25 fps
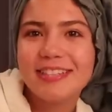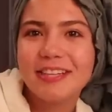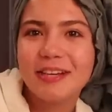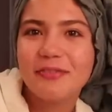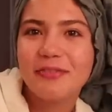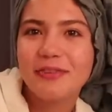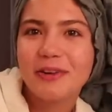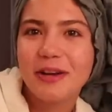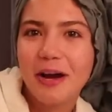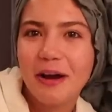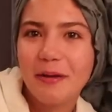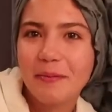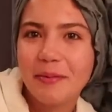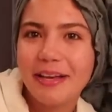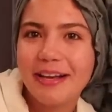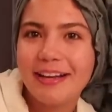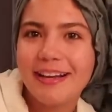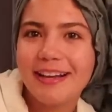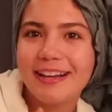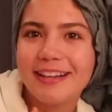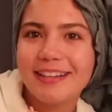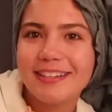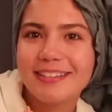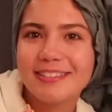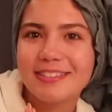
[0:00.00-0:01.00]
stuff coming
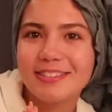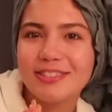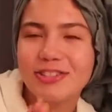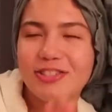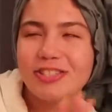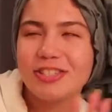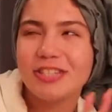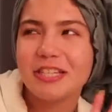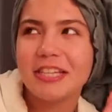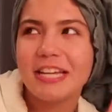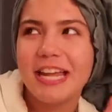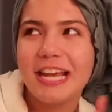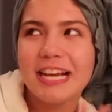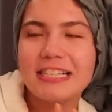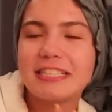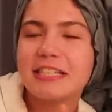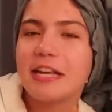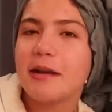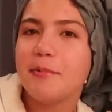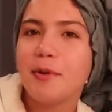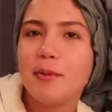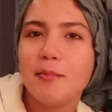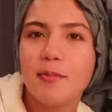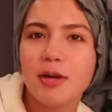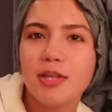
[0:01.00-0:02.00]
because just the next
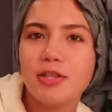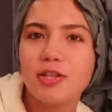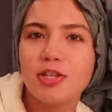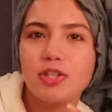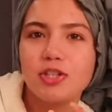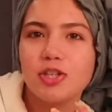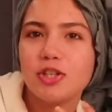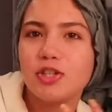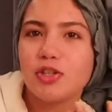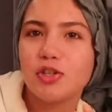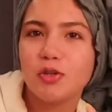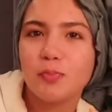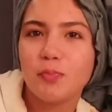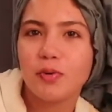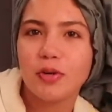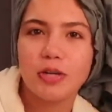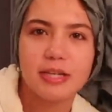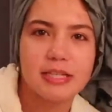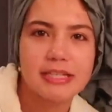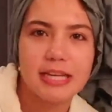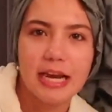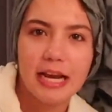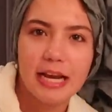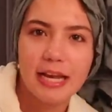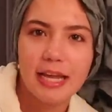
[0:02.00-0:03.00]
couple months are just super
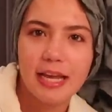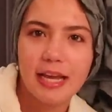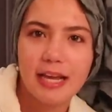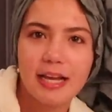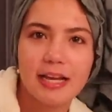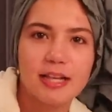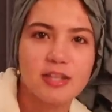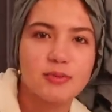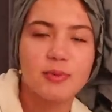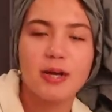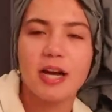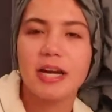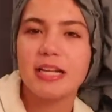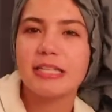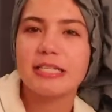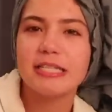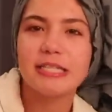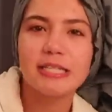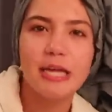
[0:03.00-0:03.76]
exciting because we got